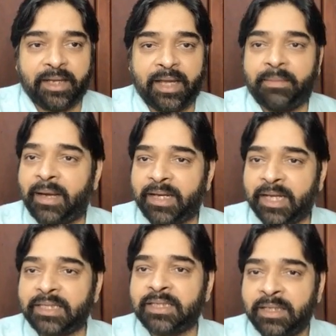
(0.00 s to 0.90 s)
N
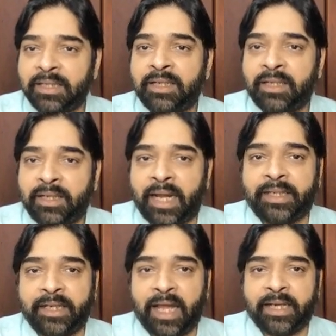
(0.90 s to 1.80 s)
minus
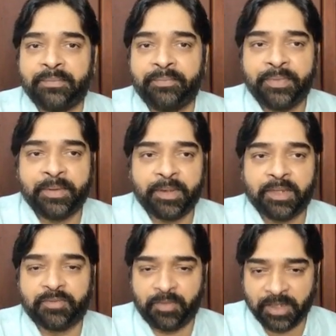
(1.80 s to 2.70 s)
99
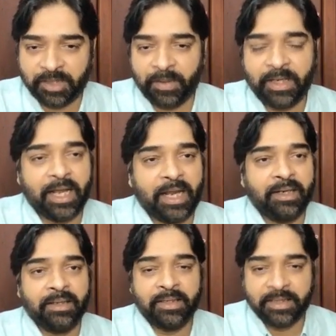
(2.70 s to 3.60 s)
because first one n,
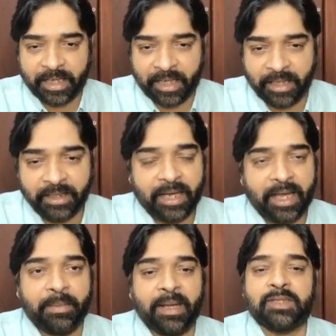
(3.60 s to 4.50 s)
second
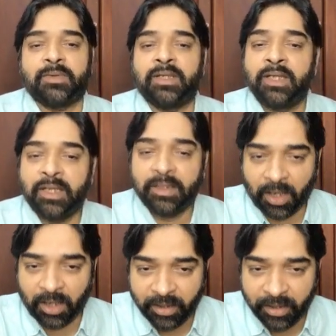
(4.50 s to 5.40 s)
n minus 1,
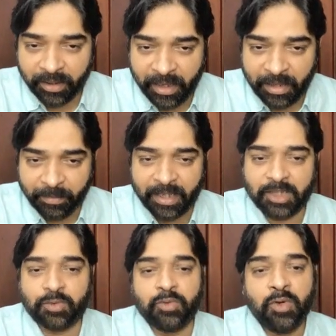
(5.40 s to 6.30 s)
third n minus
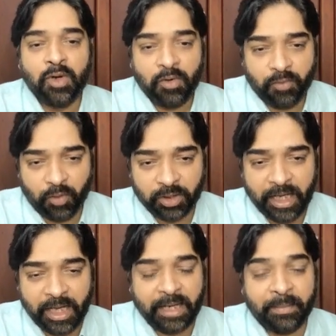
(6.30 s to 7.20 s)
2, fourth
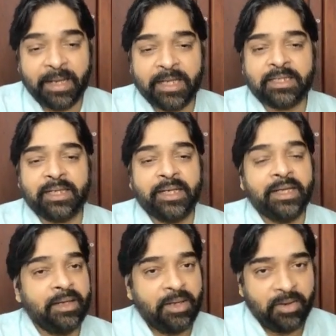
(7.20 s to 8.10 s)
n minus 3,
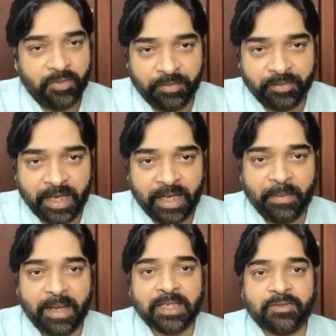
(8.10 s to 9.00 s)
fifth n
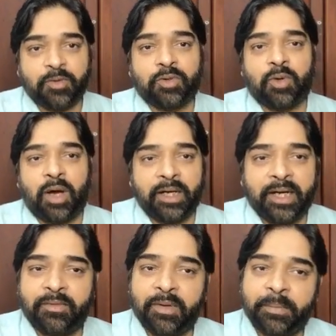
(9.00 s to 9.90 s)
minus 4, so
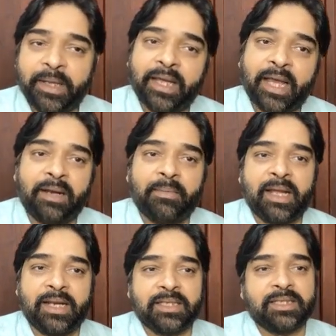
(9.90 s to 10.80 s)
100 will be n
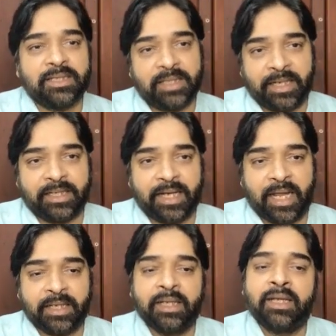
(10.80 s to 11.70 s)
minus 99.